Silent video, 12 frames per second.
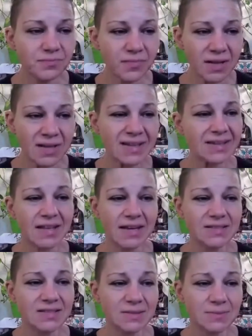And like
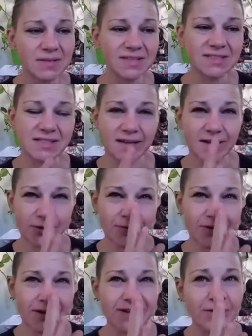that's the piece. Like I know
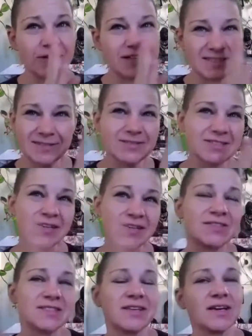right now, because I was thinking, I
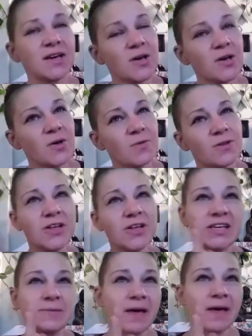was like, well,
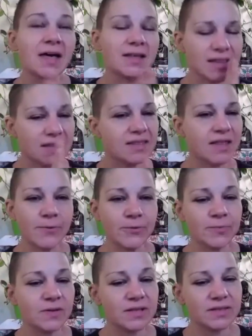looking back, like that would
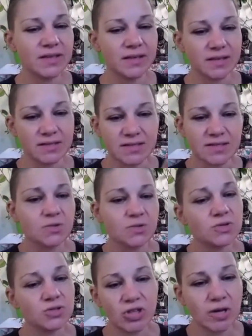be the thing, is this
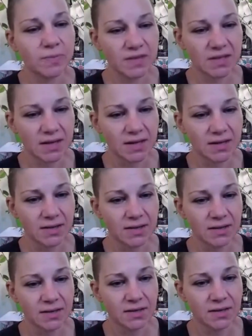whole job thing.
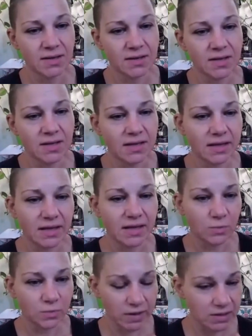Like
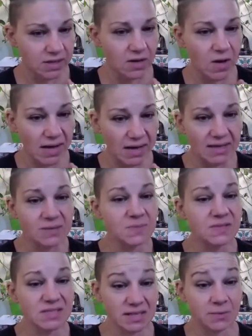right now, I am
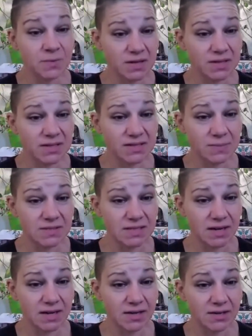staying because I'm
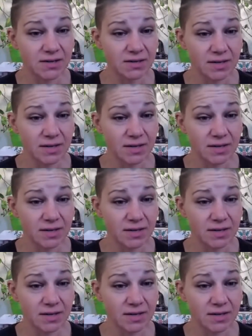scared.